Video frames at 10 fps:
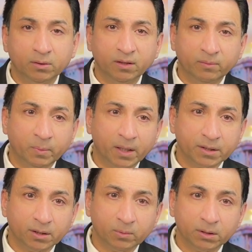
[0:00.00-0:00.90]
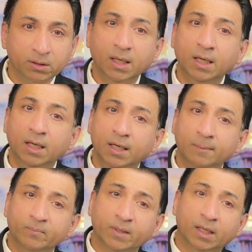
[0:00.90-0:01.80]
different parts of the world.
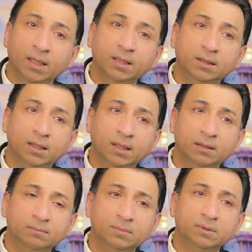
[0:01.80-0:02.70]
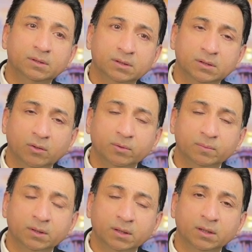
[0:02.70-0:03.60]
And then
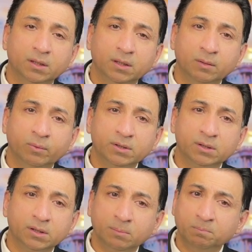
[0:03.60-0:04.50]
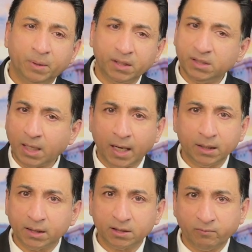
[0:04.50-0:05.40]
it was pretty
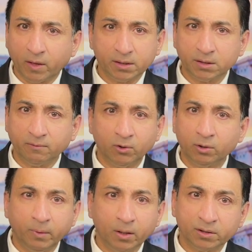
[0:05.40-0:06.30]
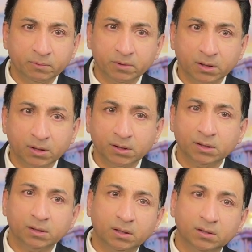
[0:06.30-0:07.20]
standard as far as the foreign policy was
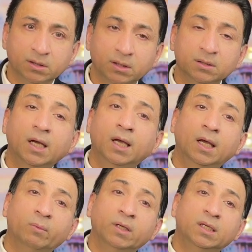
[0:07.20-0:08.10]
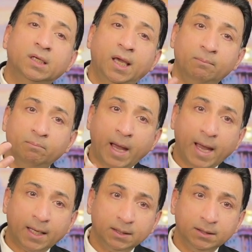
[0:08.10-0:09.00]
concerned. When he came
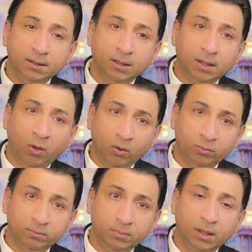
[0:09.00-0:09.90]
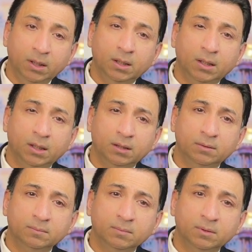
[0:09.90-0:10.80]
back home
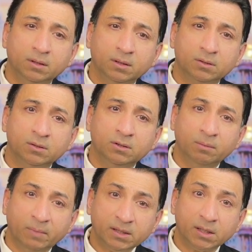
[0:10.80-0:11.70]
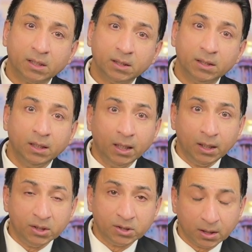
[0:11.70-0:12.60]
domestically,
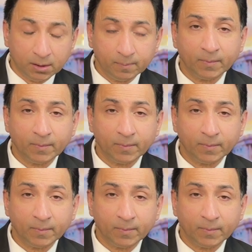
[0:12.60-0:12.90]
he said